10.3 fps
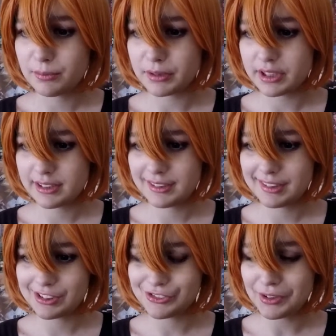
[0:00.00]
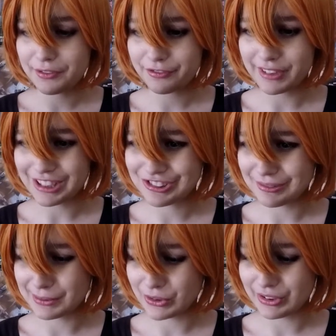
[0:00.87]
but it's very
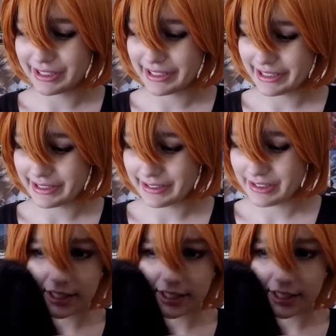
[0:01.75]
flexible and